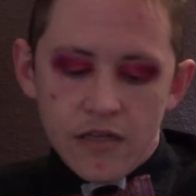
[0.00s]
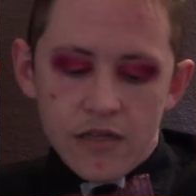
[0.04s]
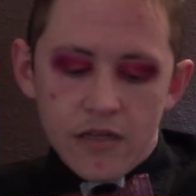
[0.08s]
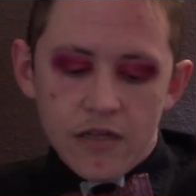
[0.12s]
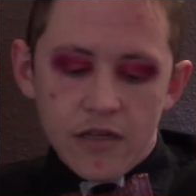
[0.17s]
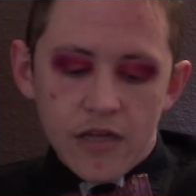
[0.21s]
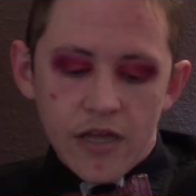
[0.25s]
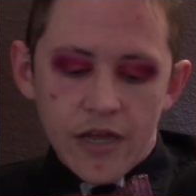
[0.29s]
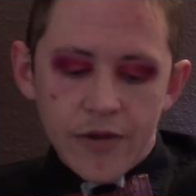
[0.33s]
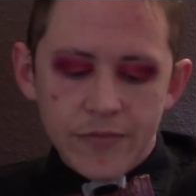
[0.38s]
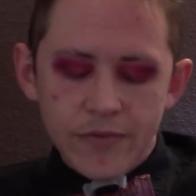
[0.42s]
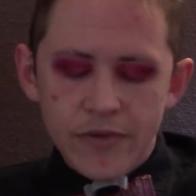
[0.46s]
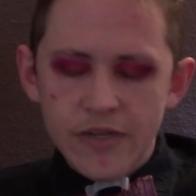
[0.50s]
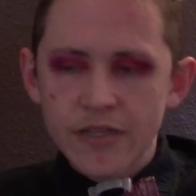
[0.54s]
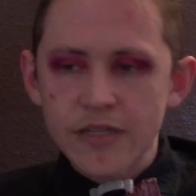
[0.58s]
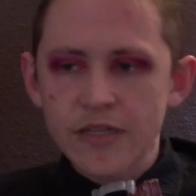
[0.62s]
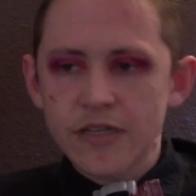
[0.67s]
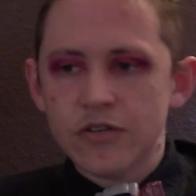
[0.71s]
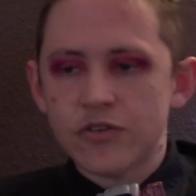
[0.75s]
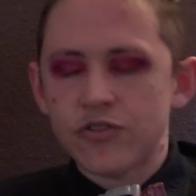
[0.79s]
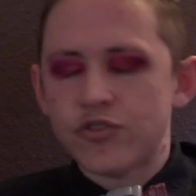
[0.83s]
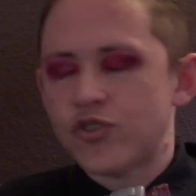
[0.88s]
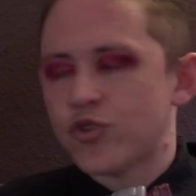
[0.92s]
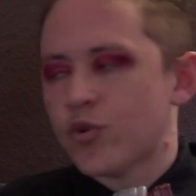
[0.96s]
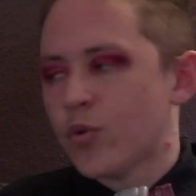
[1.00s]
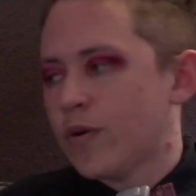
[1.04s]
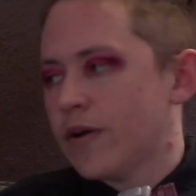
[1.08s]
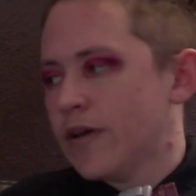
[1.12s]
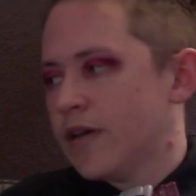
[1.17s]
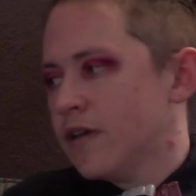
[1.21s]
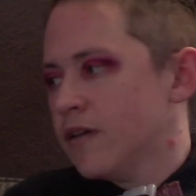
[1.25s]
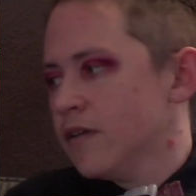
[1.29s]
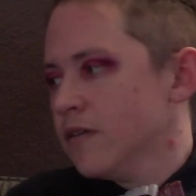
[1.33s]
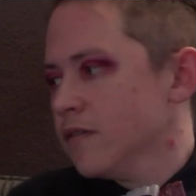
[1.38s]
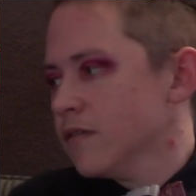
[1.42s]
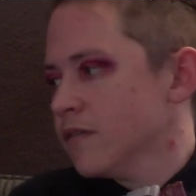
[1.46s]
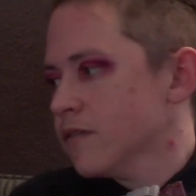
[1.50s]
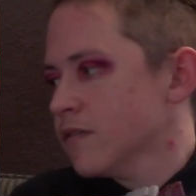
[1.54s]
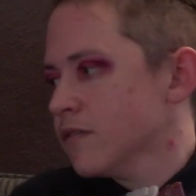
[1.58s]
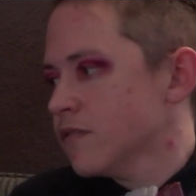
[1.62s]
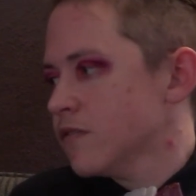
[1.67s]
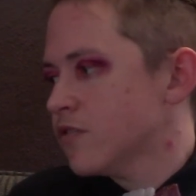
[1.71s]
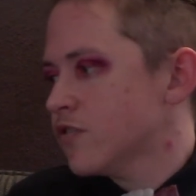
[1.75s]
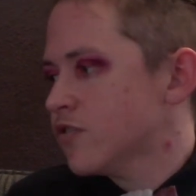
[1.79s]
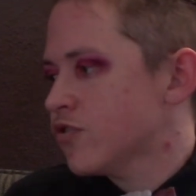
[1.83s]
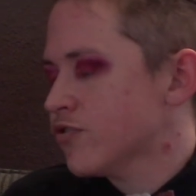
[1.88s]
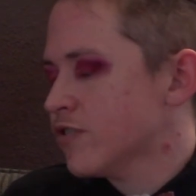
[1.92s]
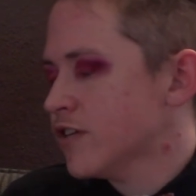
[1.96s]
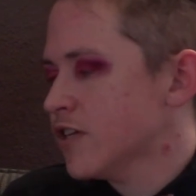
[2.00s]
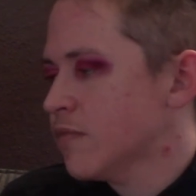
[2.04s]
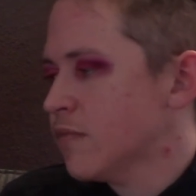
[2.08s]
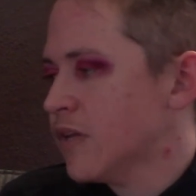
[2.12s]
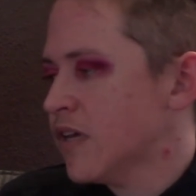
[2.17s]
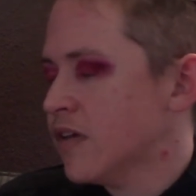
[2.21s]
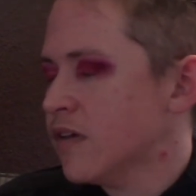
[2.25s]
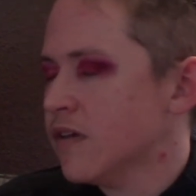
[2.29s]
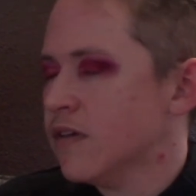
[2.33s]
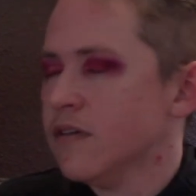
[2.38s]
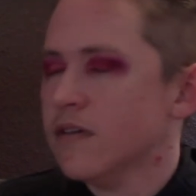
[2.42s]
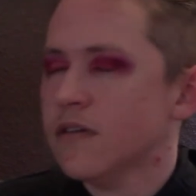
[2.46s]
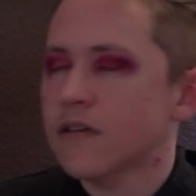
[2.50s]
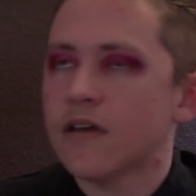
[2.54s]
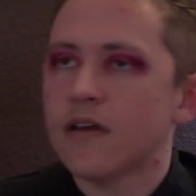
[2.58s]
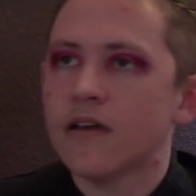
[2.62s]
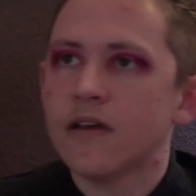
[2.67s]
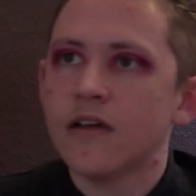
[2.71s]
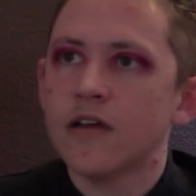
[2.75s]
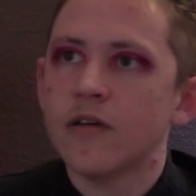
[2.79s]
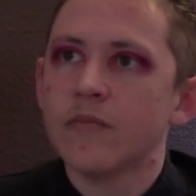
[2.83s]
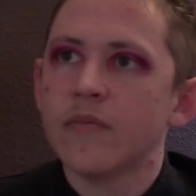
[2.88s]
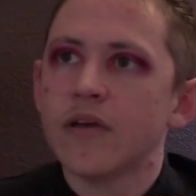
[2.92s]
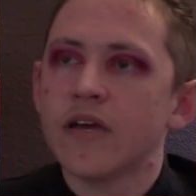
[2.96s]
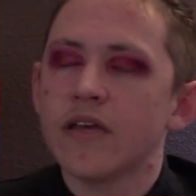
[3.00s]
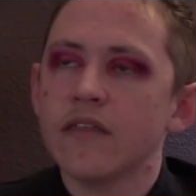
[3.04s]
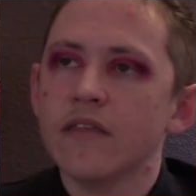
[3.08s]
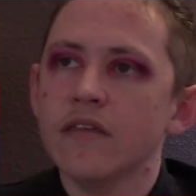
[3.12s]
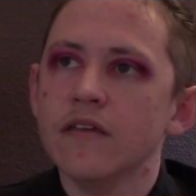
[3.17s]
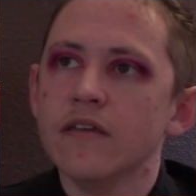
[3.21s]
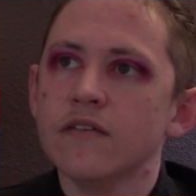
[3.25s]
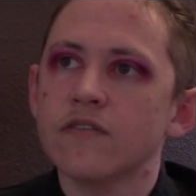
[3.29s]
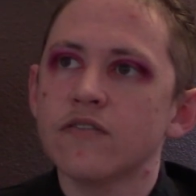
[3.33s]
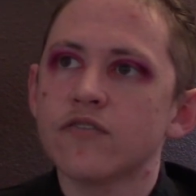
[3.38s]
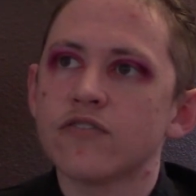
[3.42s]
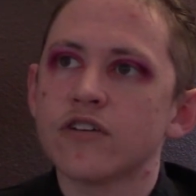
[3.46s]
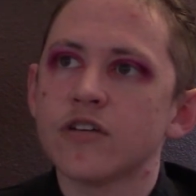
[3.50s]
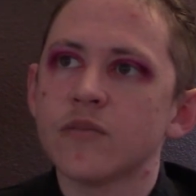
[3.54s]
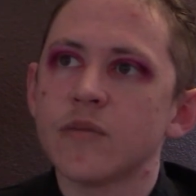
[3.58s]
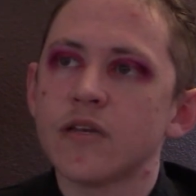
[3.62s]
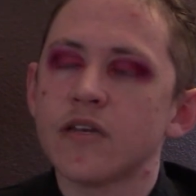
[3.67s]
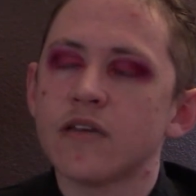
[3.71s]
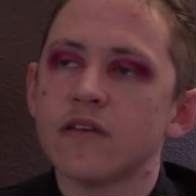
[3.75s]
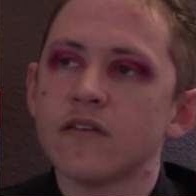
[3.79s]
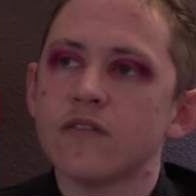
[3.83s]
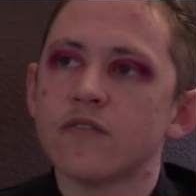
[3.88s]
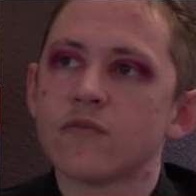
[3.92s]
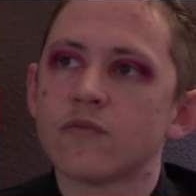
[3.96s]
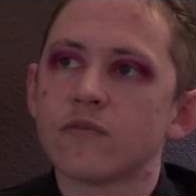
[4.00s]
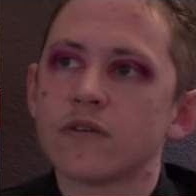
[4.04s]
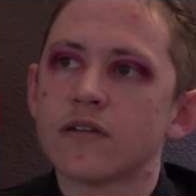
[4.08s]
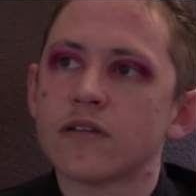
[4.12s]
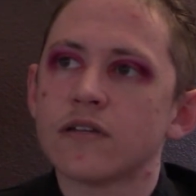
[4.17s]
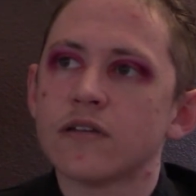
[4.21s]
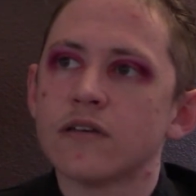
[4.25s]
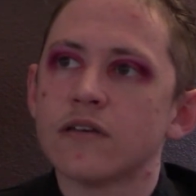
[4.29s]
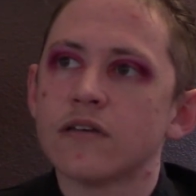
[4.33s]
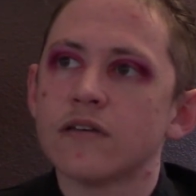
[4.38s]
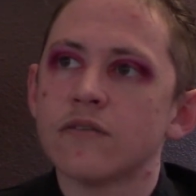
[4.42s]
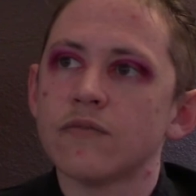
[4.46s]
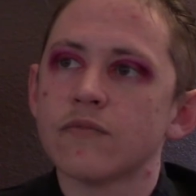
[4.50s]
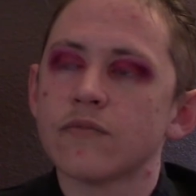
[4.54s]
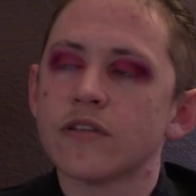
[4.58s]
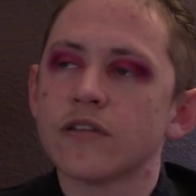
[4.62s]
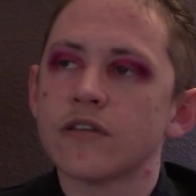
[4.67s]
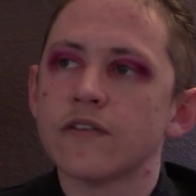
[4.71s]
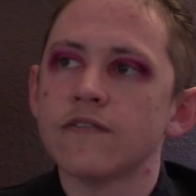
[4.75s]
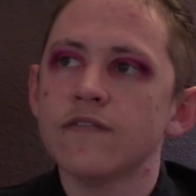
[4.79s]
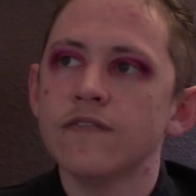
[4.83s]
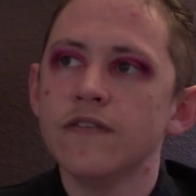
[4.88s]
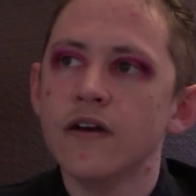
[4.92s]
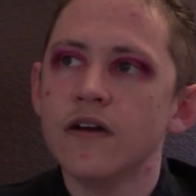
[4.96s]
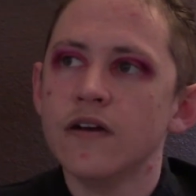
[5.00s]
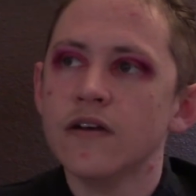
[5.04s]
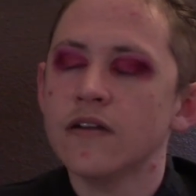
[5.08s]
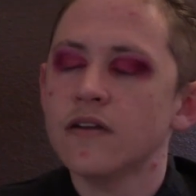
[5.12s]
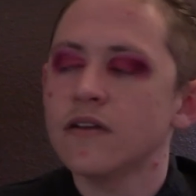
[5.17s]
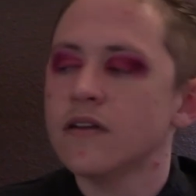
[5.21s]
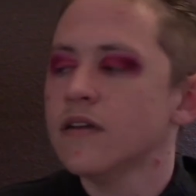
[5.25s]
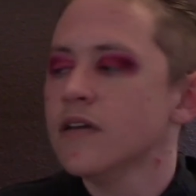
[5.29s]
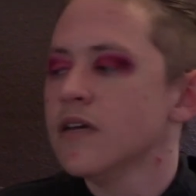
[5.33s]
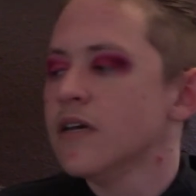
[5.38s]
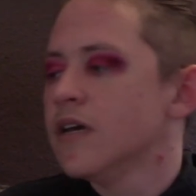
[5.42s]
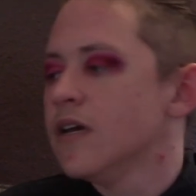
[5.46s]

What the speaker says: really enjoy streaming. I think streaming is really, really fun.